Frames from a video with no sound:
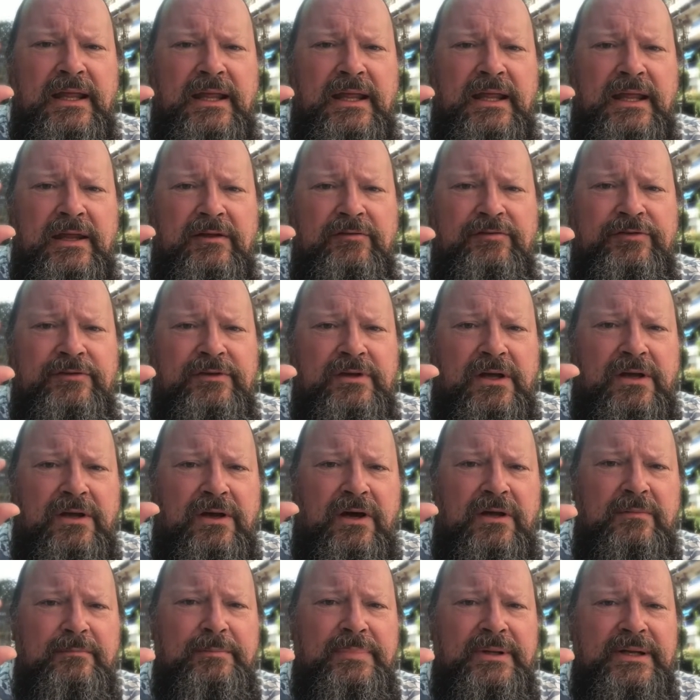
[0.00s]
If the
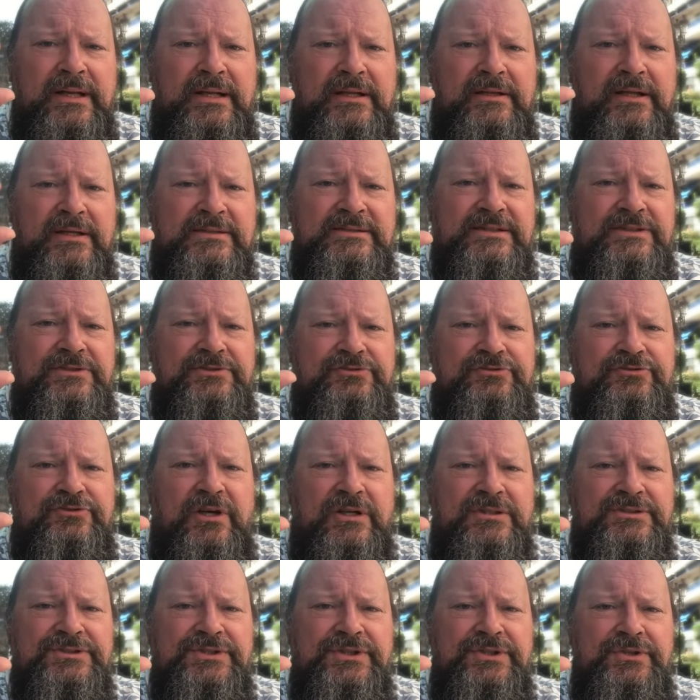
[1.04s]
company doesn't
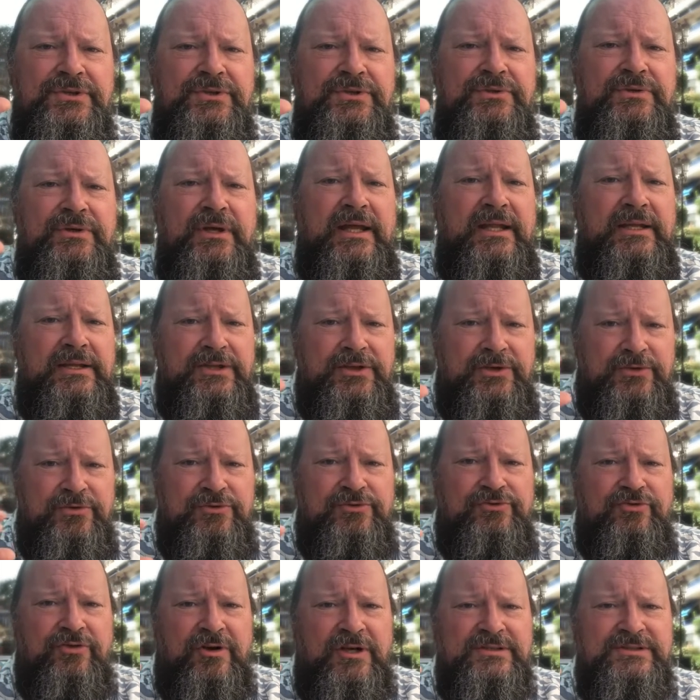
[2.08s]
trust you and you
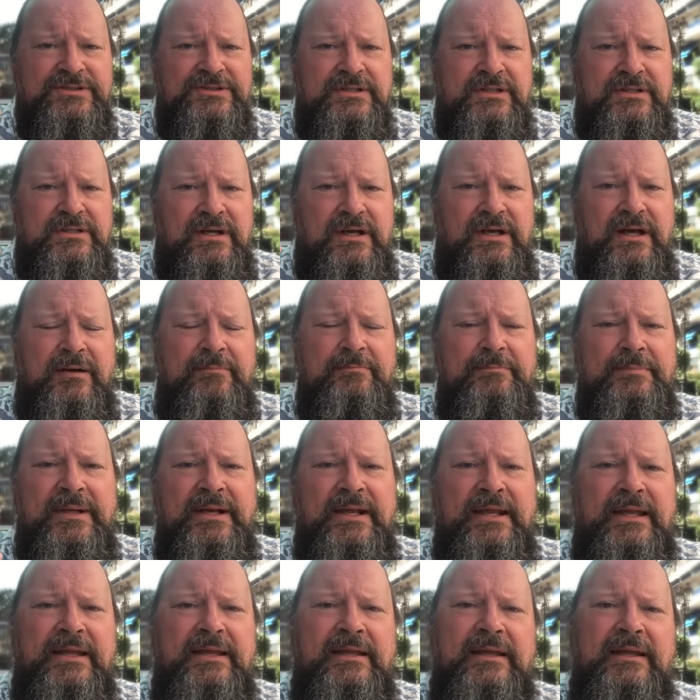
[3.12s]
trust the
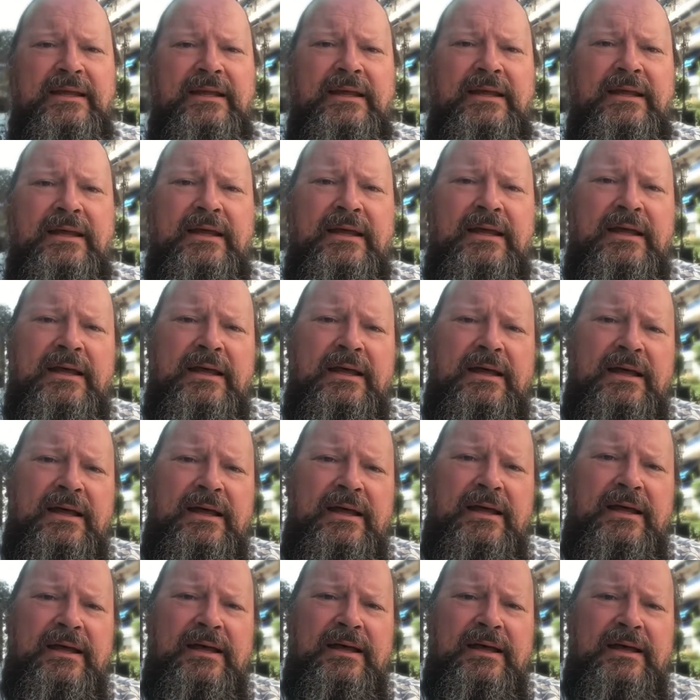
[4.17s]
company,
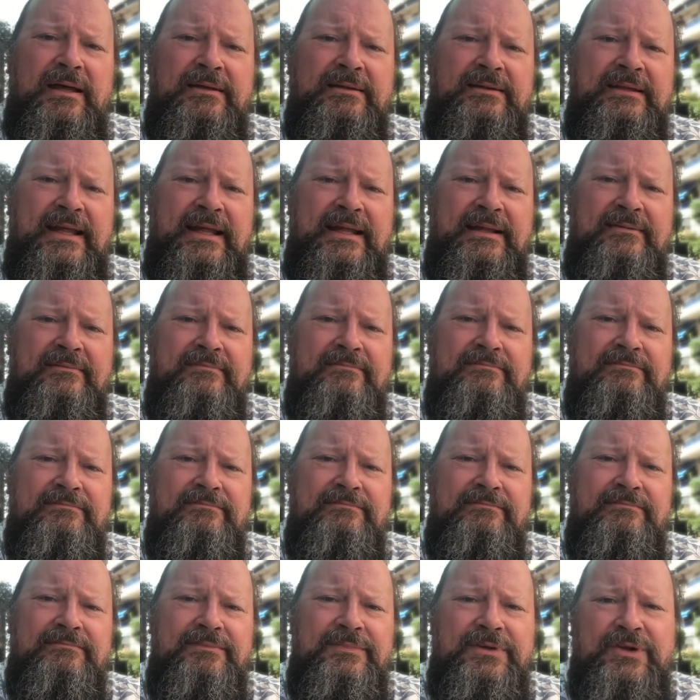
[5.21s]
uh, then
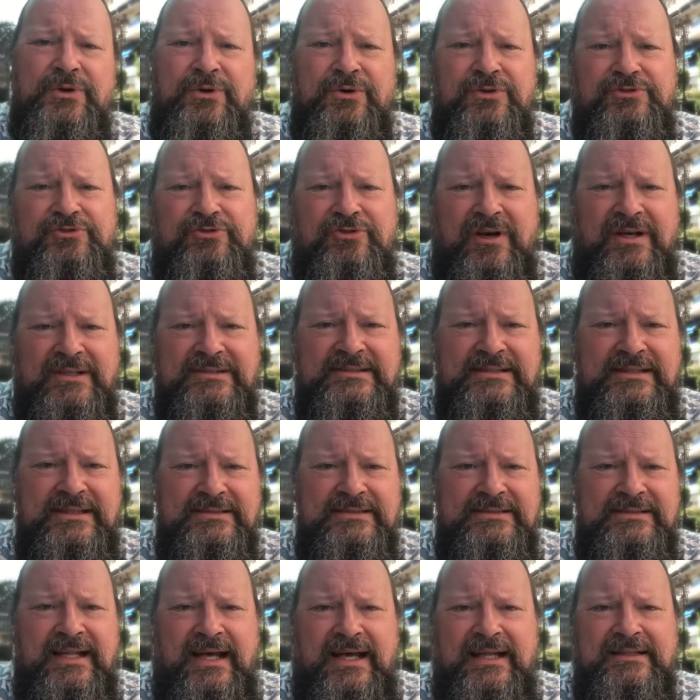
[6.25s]
your trust
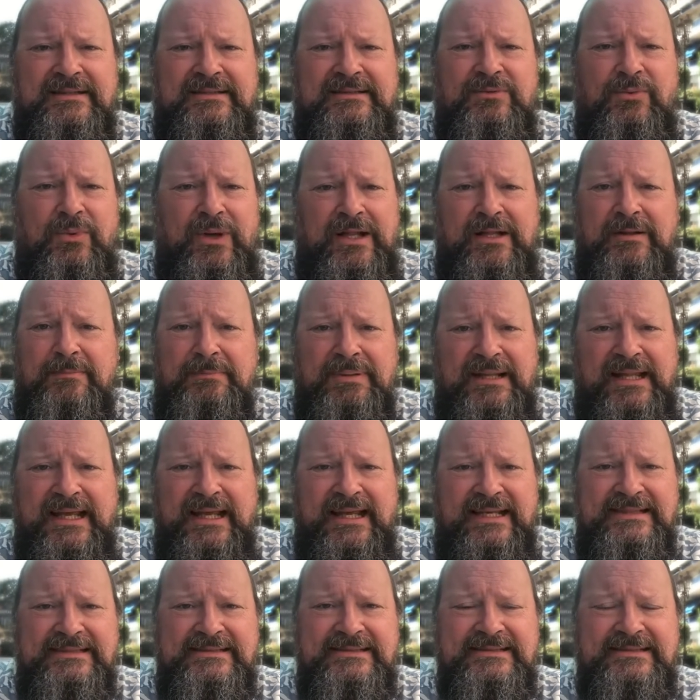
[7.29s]
is not well
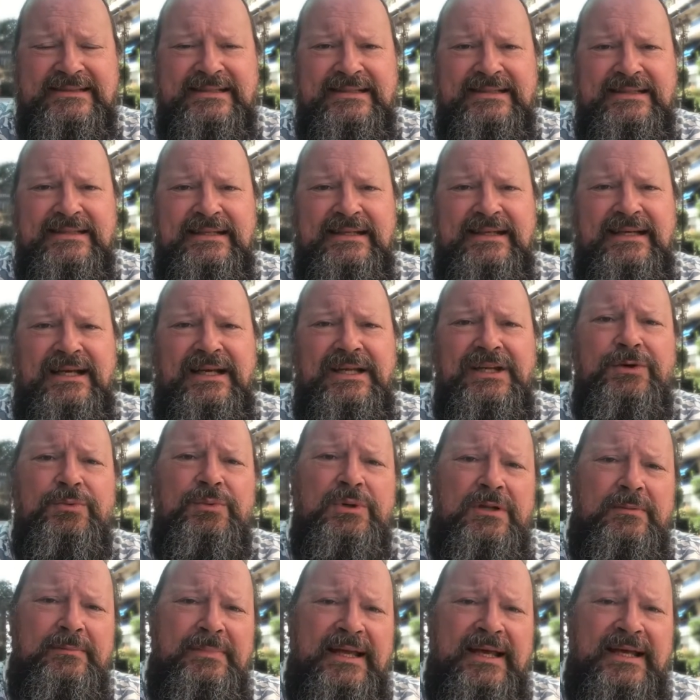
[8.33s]
placed. You
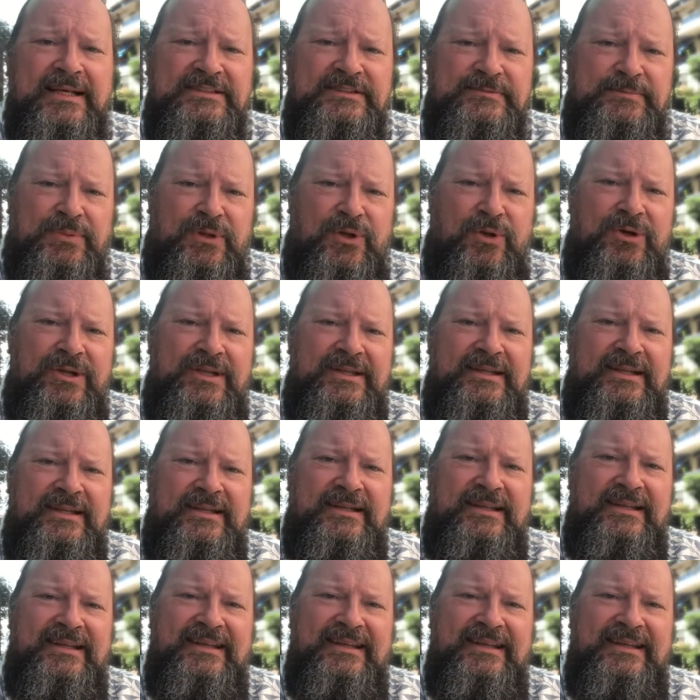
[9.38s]
will be exploited.